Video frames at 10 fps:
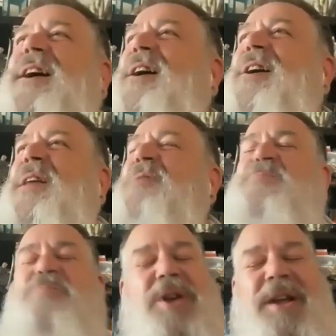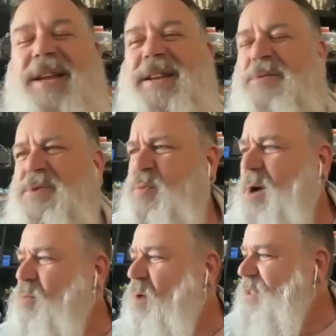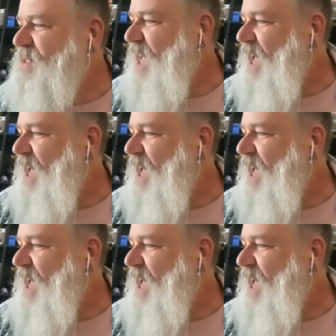Oh, that was brilliant. And it was when was